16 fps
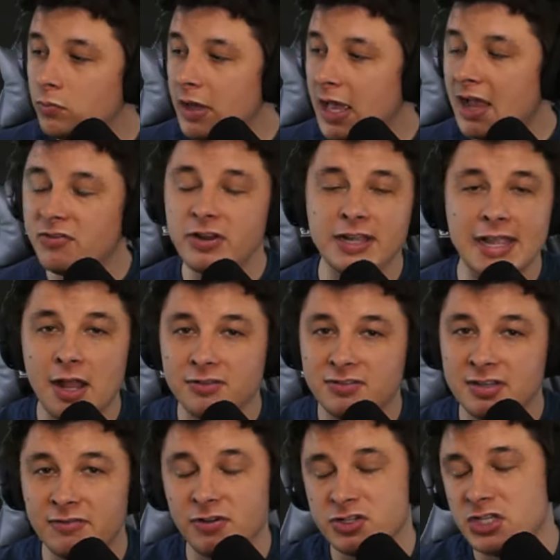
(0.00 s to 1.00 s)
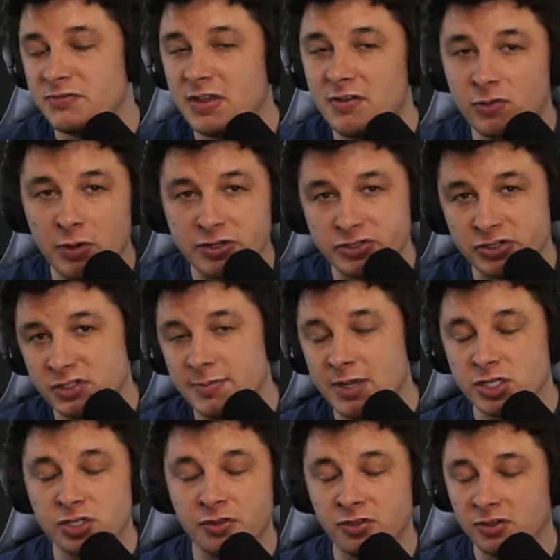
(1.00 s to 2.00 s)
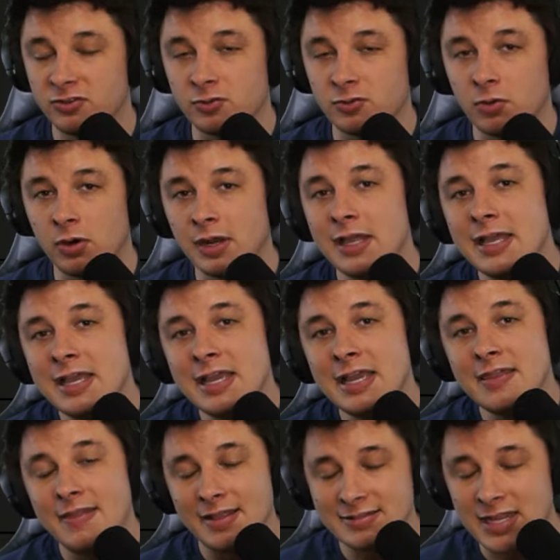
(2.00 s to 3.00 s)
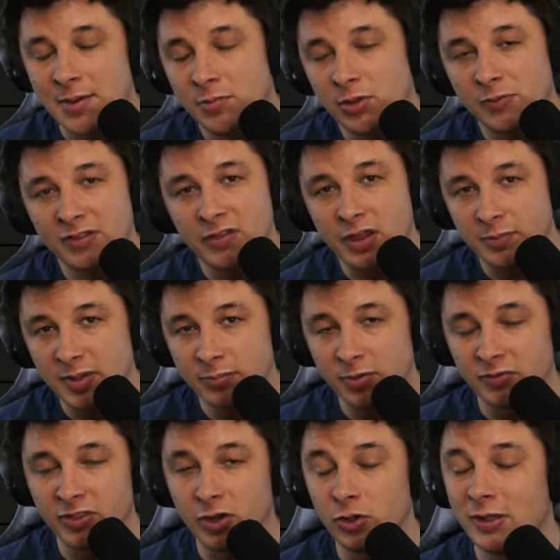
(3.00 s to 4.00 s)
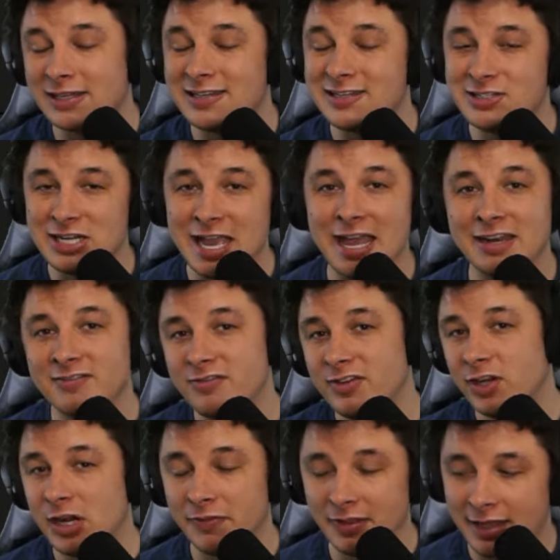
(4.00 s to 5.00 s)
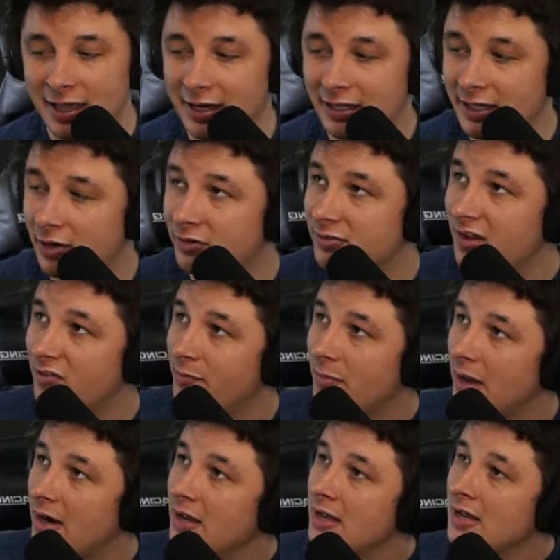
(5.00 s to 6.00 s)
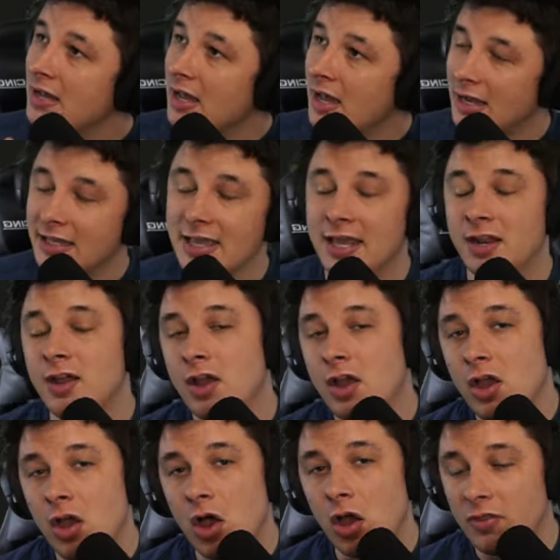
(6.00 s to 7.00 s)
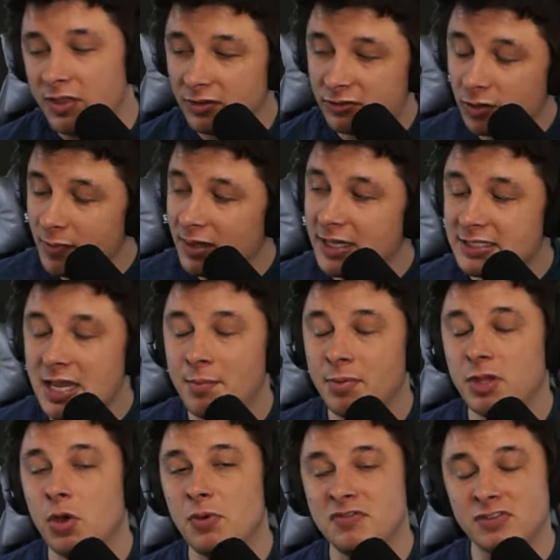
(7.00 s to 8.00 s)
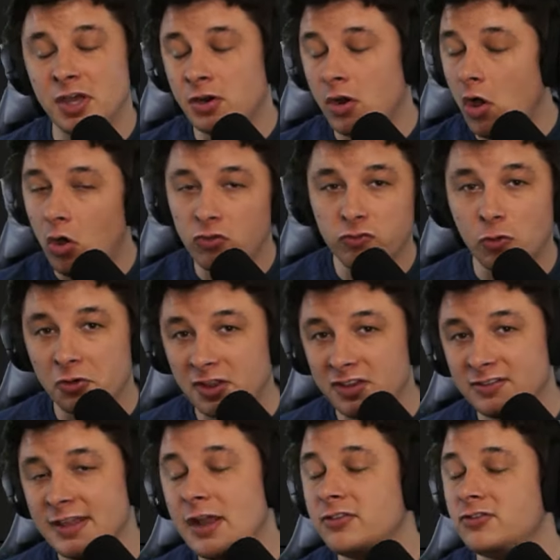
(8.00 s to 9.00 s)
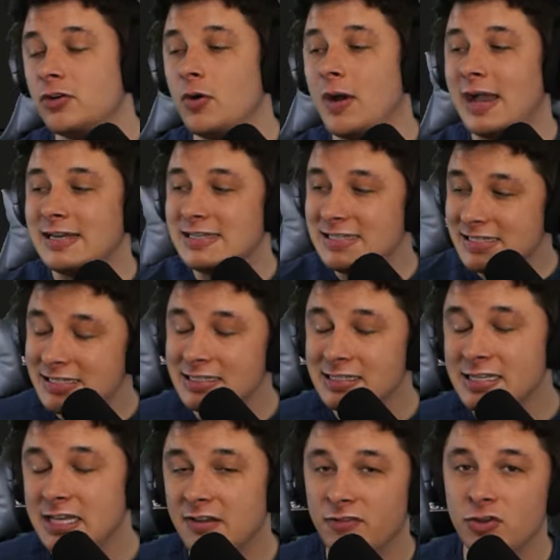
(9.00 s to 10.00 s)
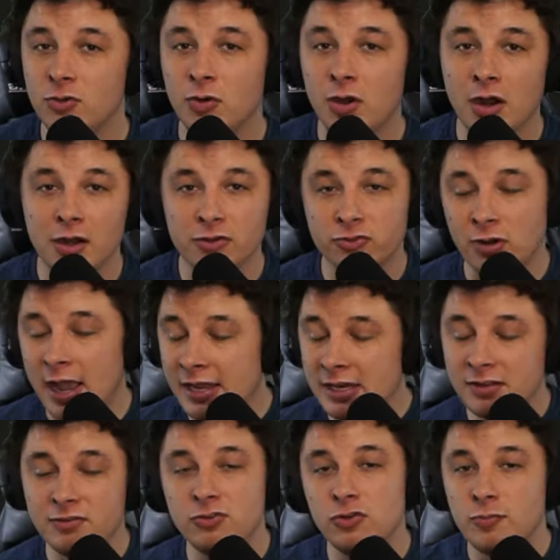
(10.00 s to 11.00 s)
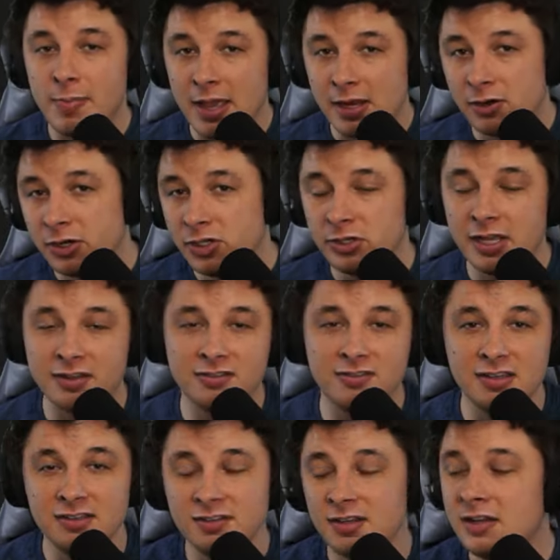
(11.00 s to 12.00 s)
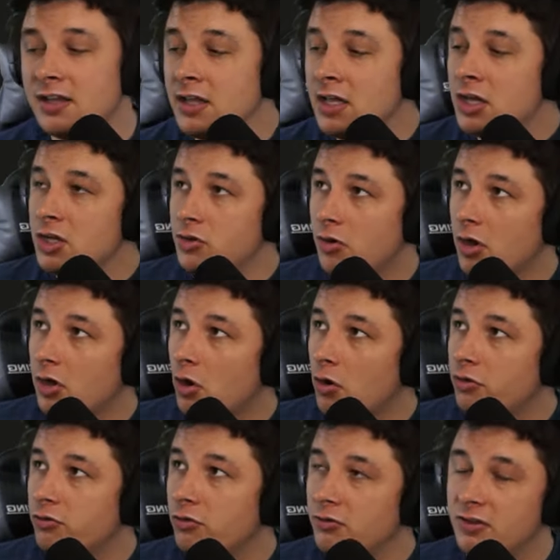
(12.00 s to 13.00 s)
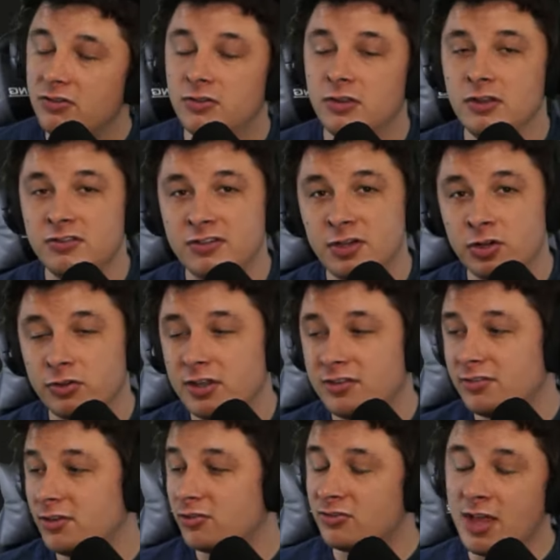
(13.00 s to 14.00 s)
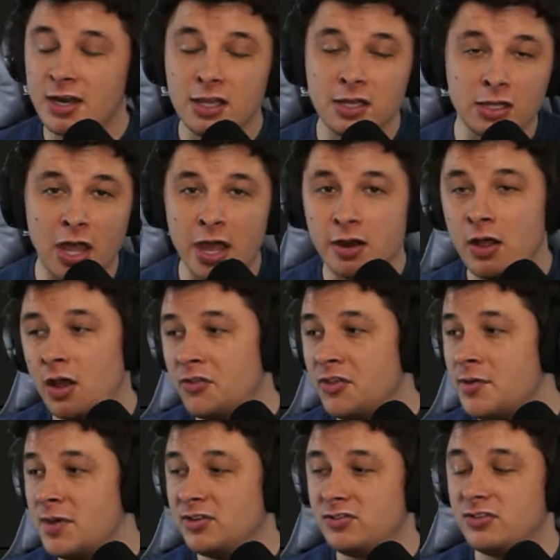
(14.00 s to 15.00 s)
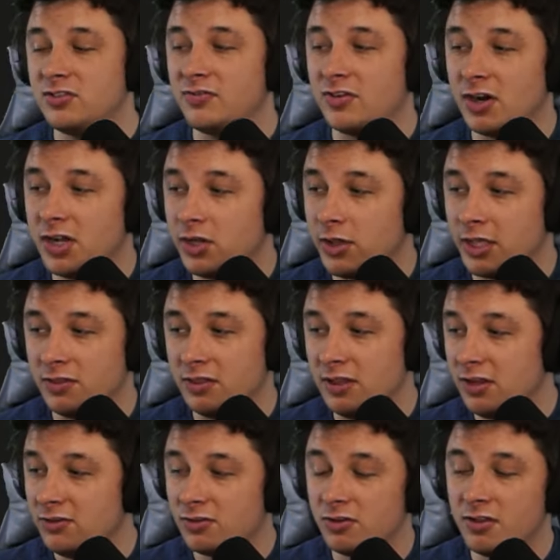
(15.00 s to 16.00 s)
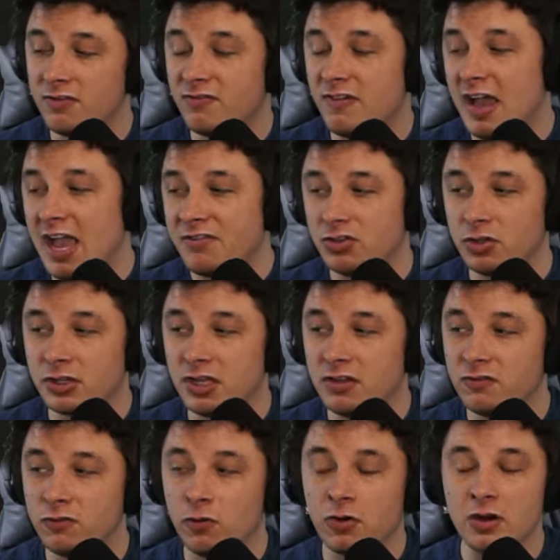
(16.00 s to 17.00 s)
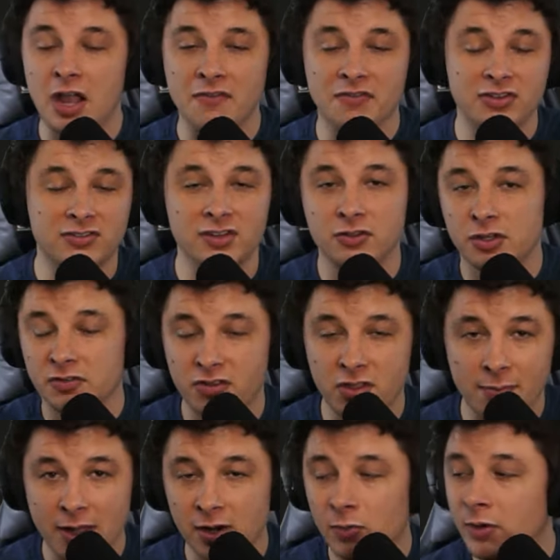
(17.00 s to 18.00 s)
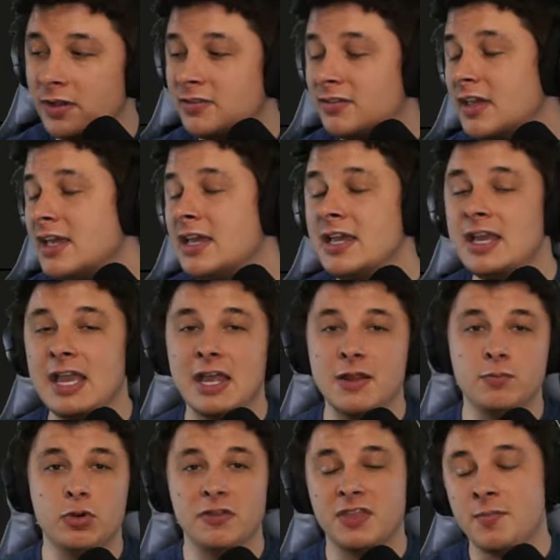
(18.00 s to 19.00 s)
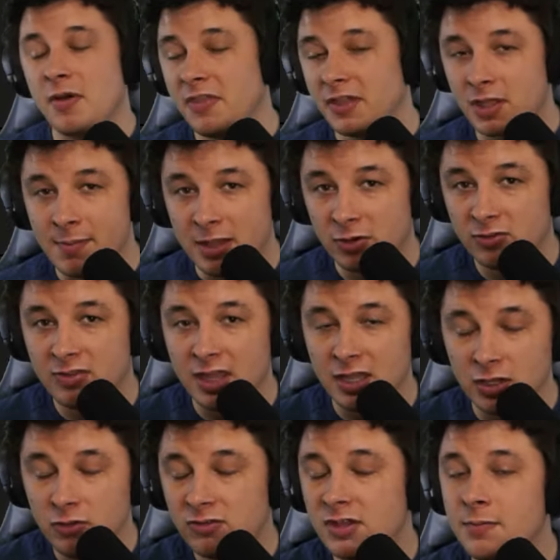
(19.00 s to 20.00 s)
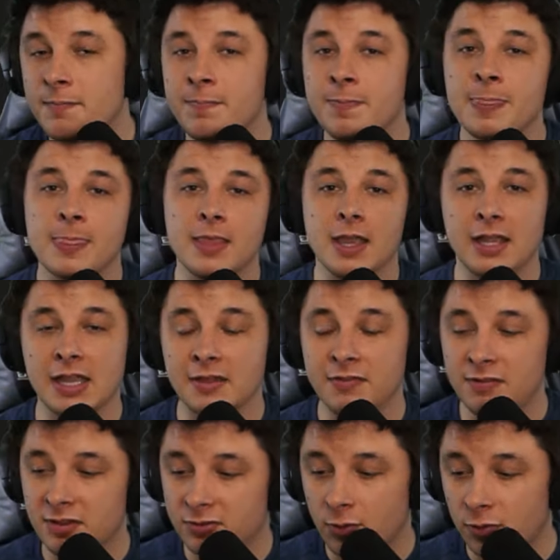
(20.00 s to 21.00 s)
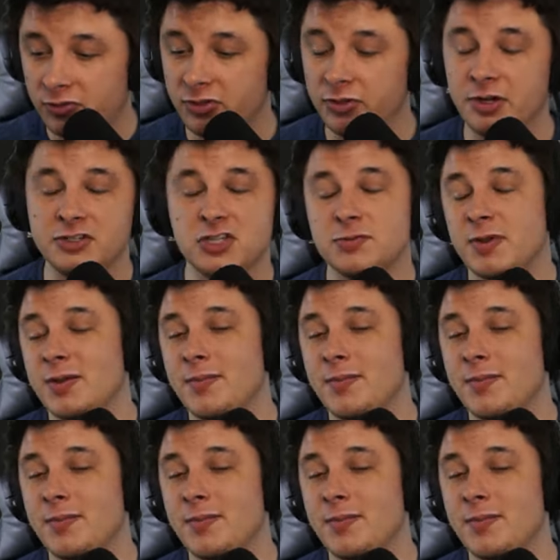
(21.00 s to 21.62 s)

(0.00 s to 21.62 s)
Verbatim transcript: every account's different, so if you have questions, make sure you're in the Discord. That's down below. We have a lot of people over there who like to chat and figure out that kind of gear stuff. But again, this will be linked down below. We've done all four of these now, so ideally, if you are trying to do better in your next season, you could go through these tier lists. There's not a lot on them. It's just very like, these are the five you're looking for. Obviously, look for the better ones and put them on the commanders that use them. Again, this whole series has been